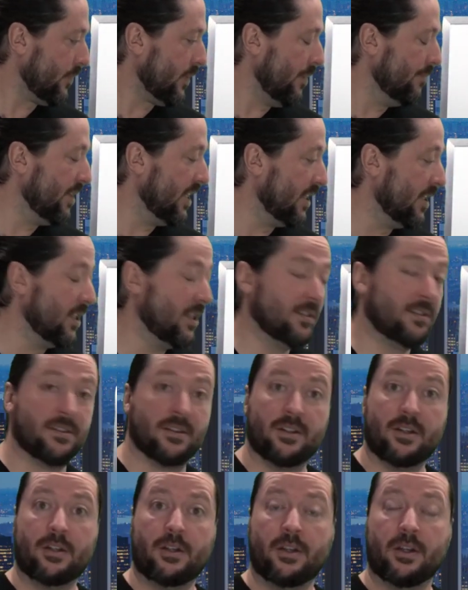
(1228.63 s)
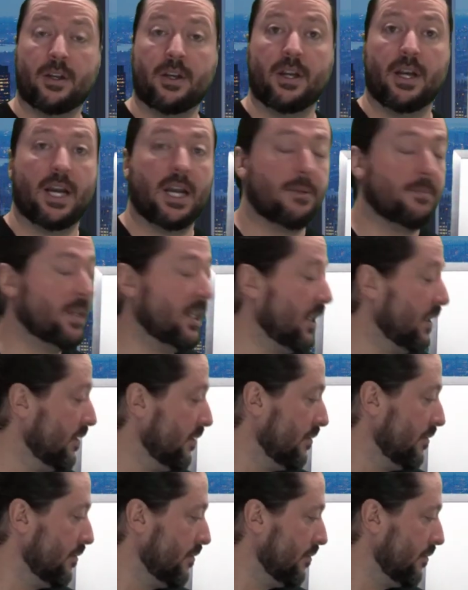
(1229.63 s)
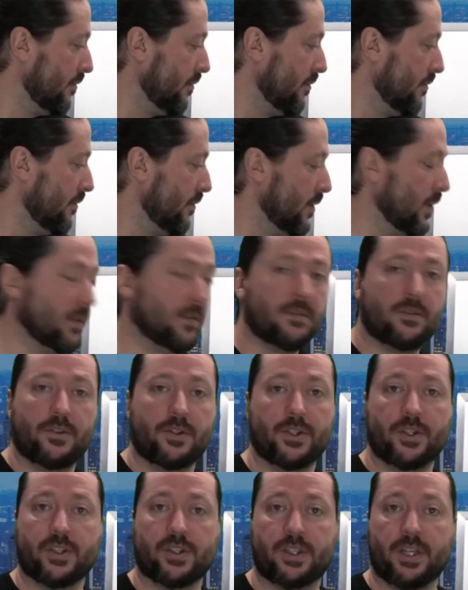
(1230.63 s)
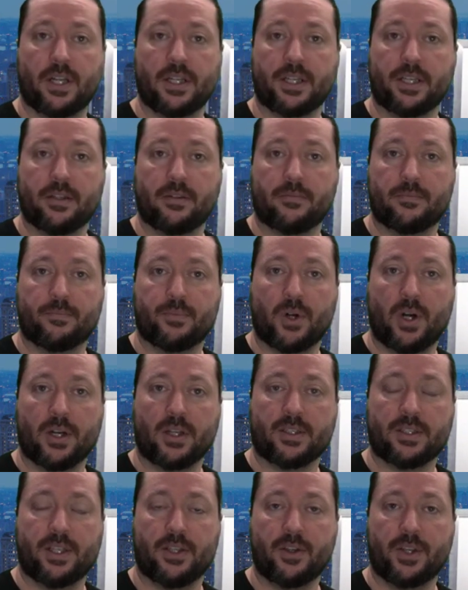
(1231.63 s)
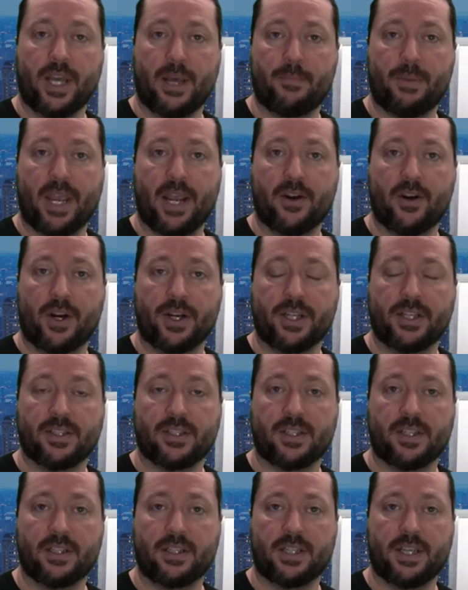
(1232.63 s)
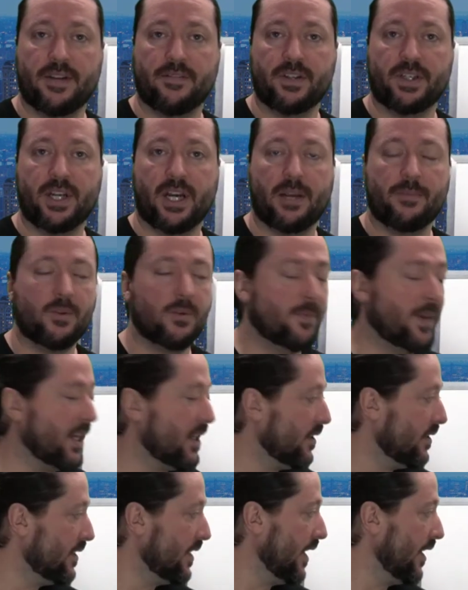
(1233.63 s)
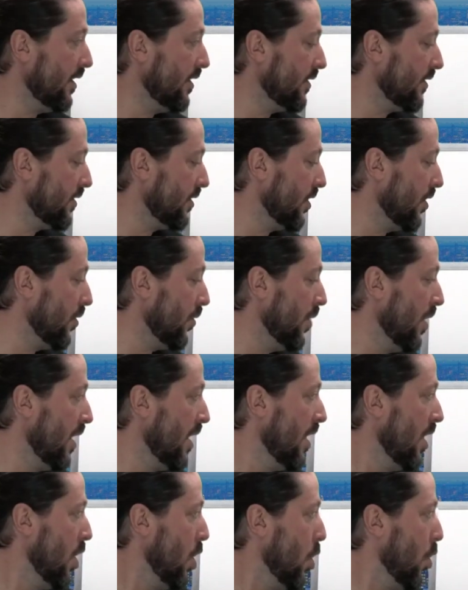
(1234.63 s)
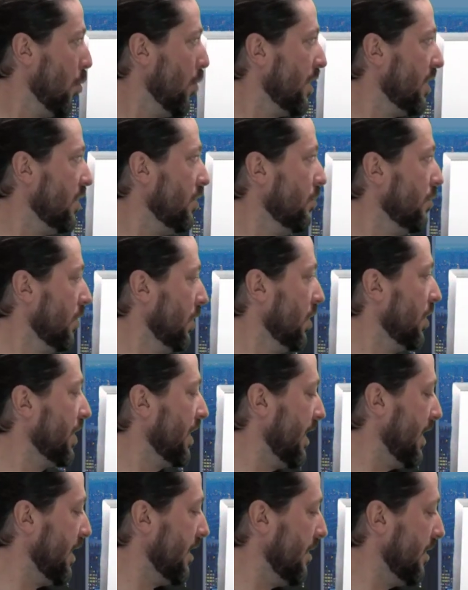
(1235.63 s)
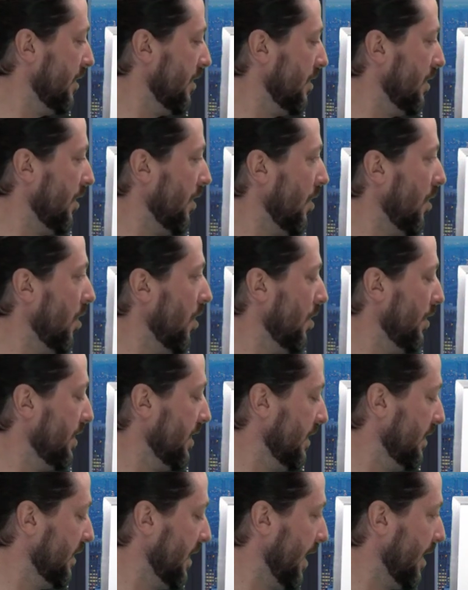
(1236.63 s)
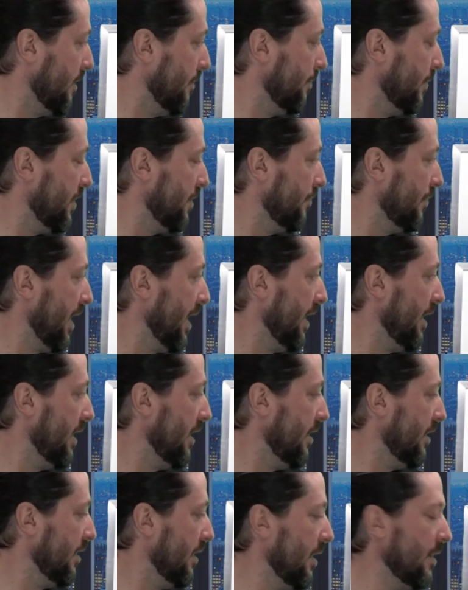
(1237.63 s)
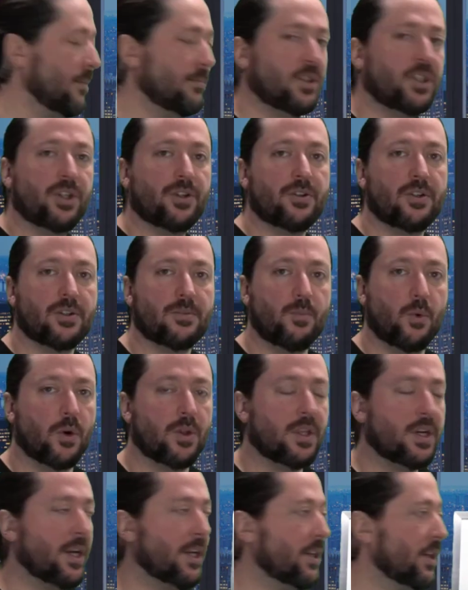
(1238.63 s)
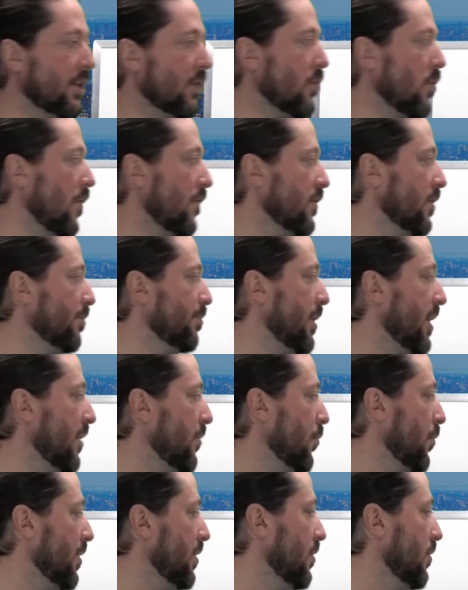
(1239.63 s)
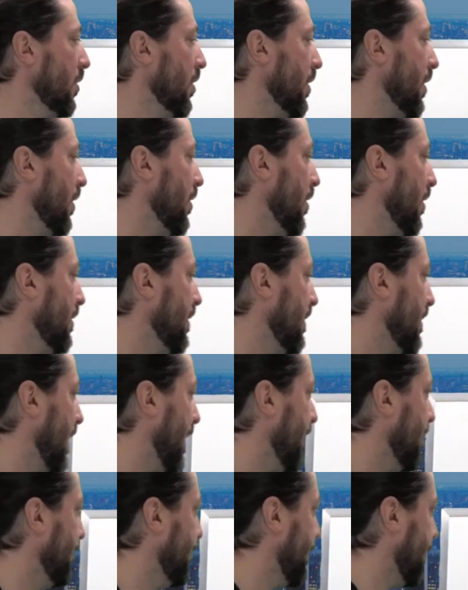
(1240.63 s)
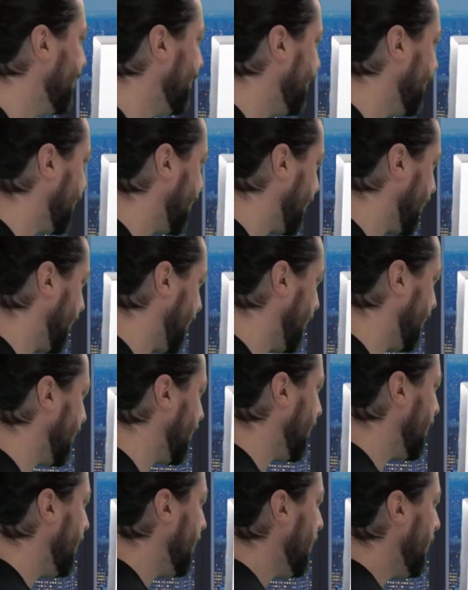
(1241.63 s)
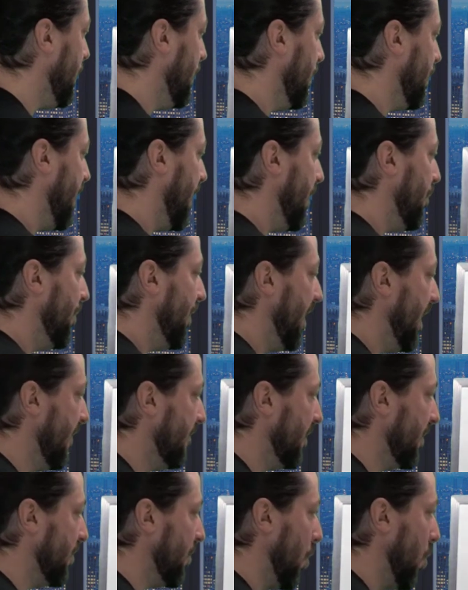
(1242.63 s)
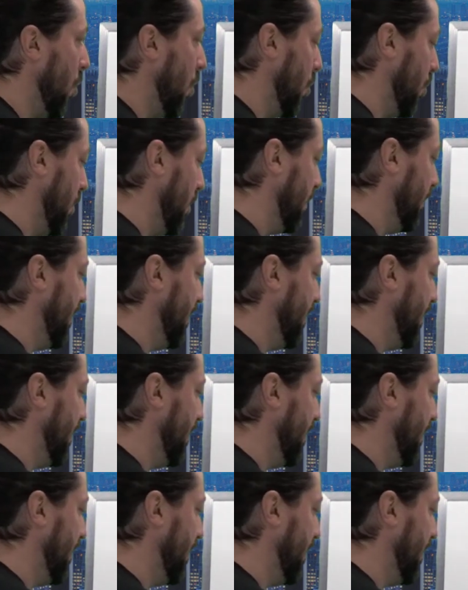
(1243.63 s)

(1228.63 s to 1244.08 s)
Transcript: because, you're just selling products that you get paid on instantly every time you make a sale. So when you look at all these items, right, and I'm sure there's more that I could go over, but when you look at all these items, okay, we have a total